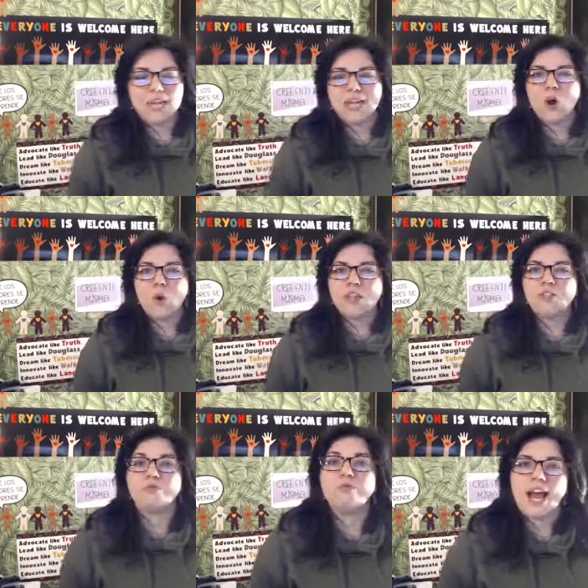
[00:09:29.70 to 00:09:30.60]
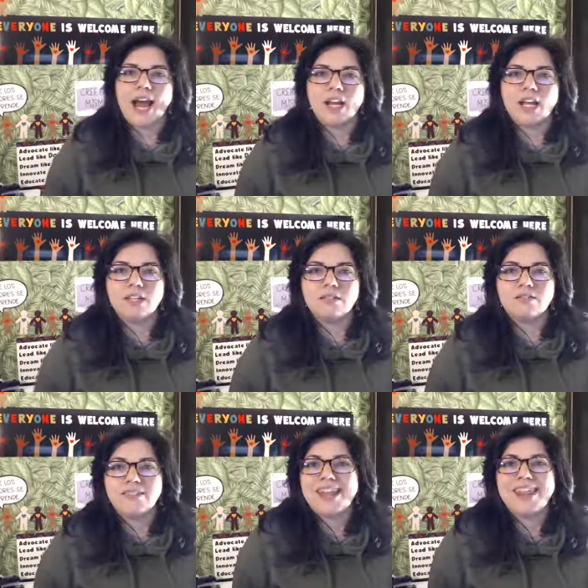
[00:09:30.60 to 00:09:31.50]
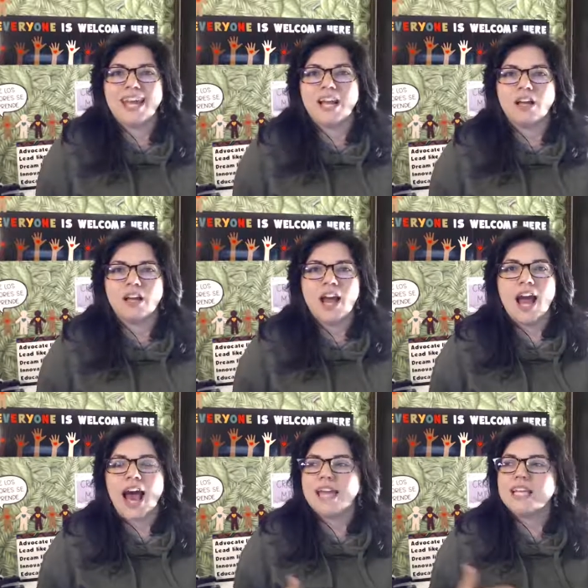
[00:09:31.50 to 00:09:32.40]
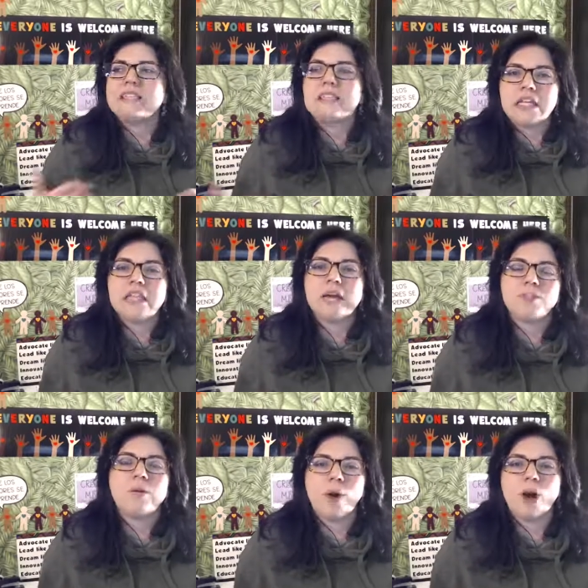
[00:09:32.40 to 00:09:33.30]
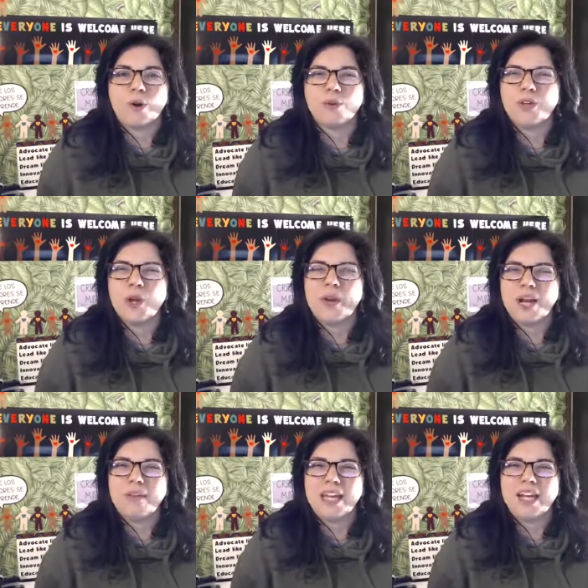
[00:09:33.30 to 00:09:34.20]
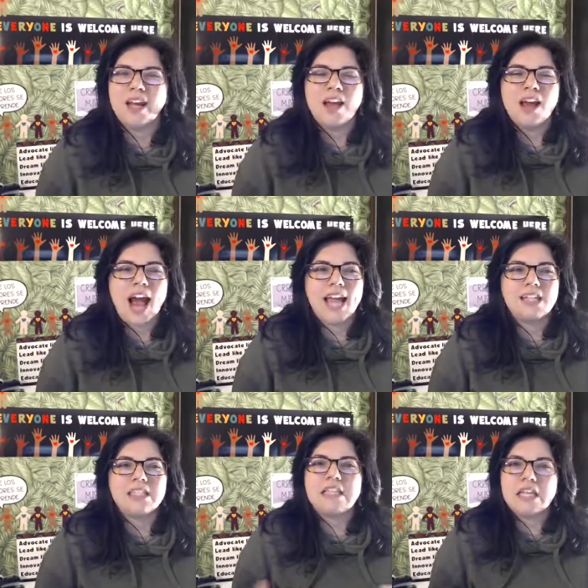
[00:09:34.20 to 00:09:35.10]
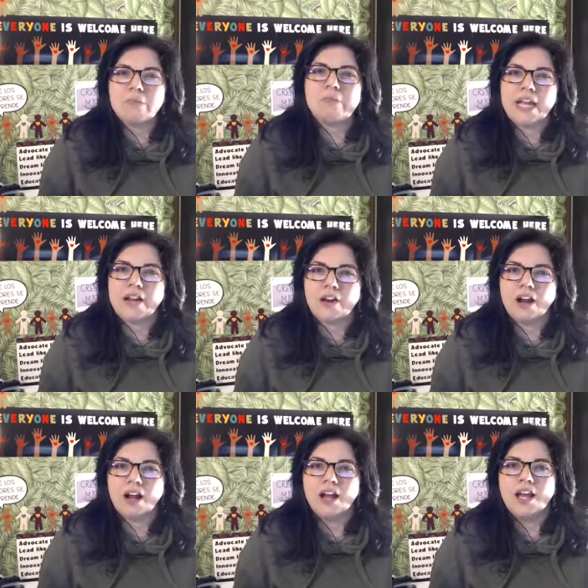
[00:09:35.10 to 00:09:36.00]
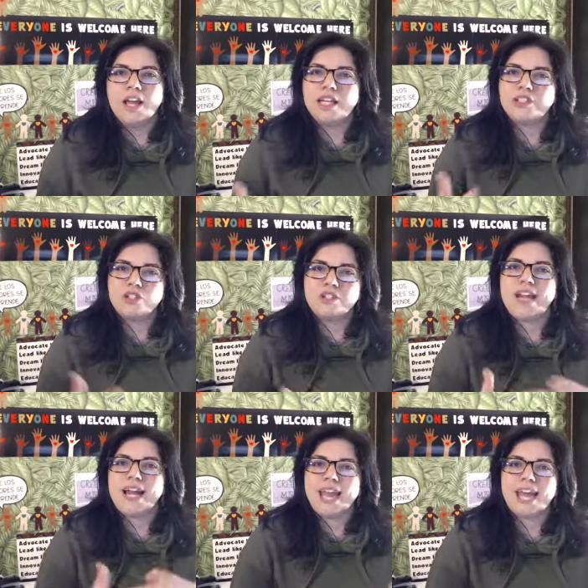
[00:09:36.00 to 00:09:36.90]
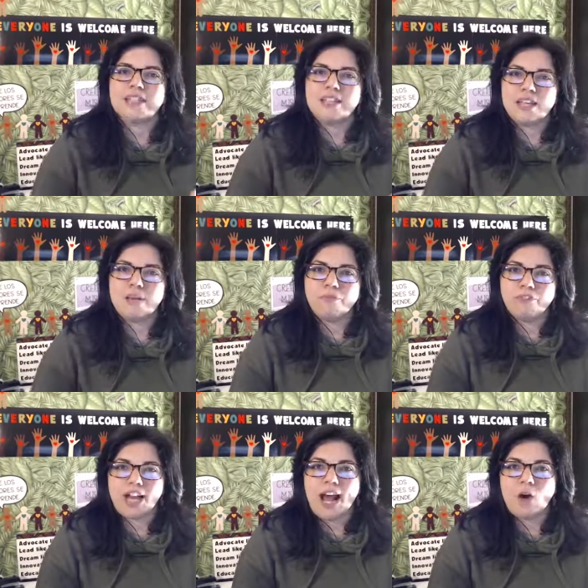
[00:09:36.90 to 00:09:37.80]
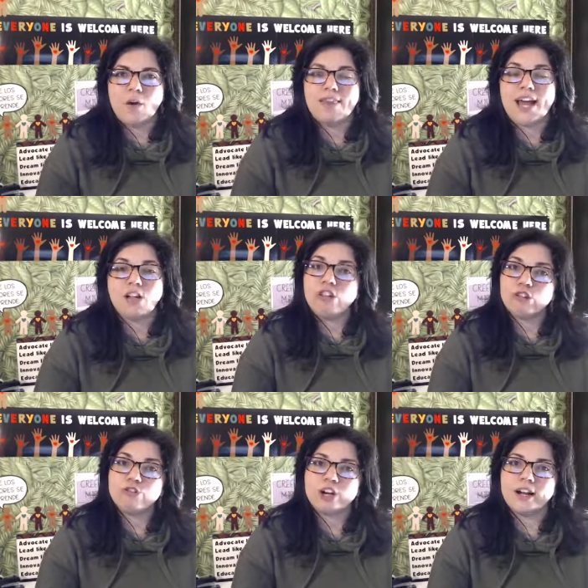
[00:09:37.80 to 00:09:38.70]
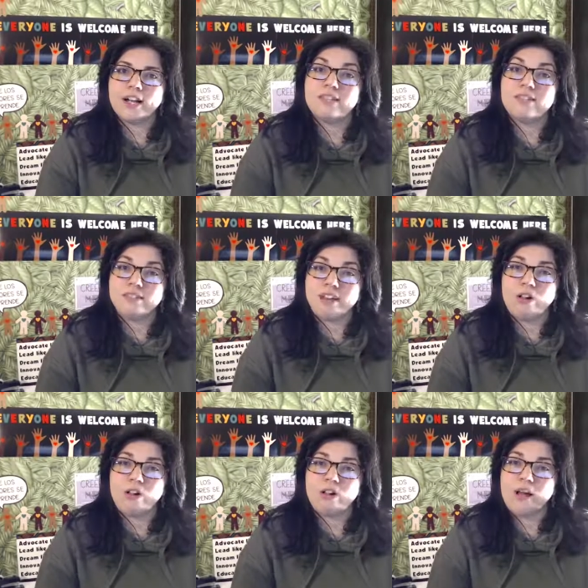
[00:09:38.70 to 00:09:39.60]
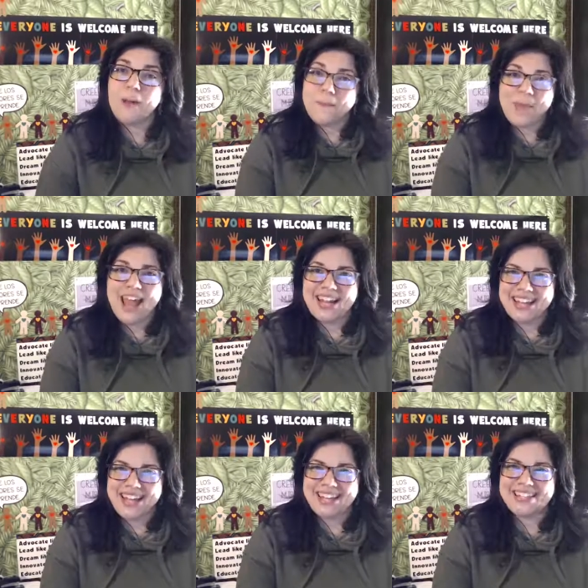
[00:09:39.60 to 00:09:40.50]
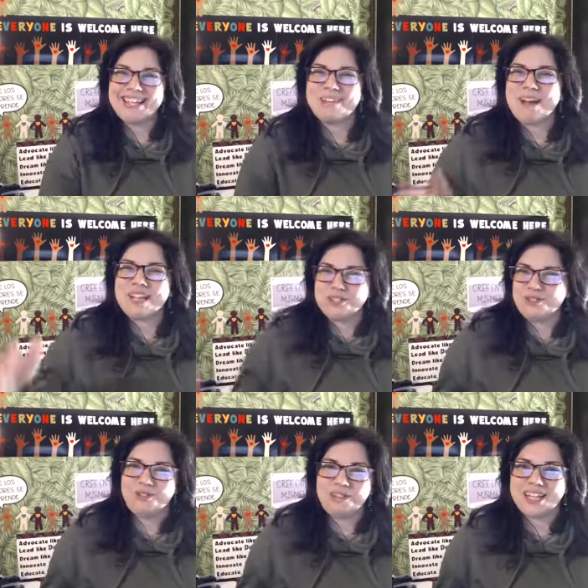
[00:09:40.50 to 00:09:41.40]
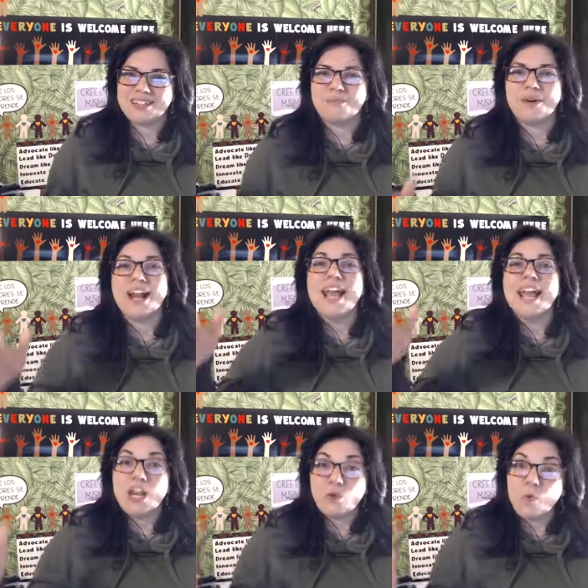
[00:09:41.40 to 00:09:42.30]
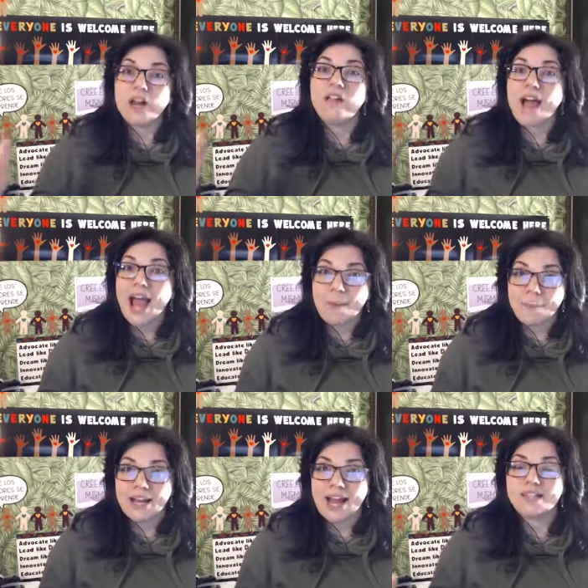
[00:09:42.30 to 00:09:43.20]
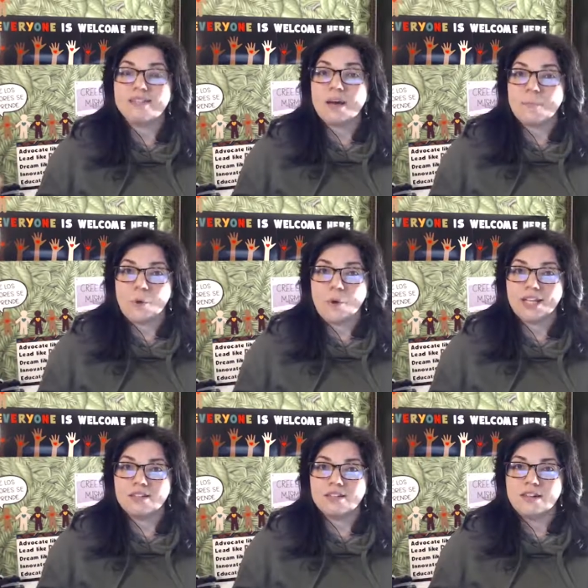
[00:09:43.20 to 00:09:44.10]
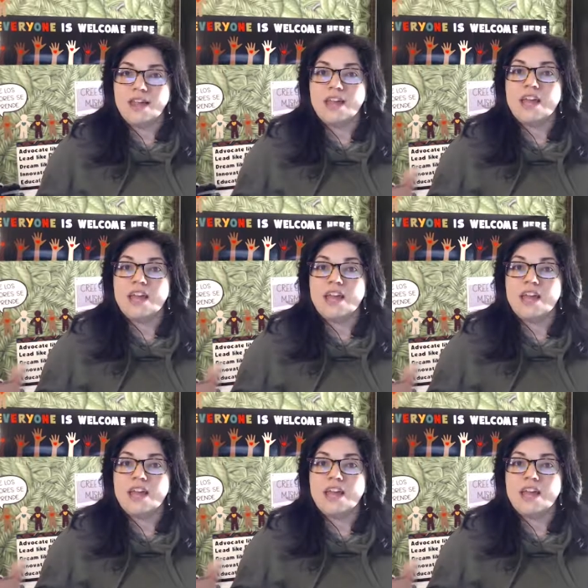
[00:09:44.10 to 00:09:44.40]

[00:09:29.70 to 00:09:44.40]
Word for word: be going through that is nothing. I can see them tomorrow. You know what I mean? I can see them later. It's just that I can't see them for now. And that closure is still pending. It's in my to do list, but it will happen at some point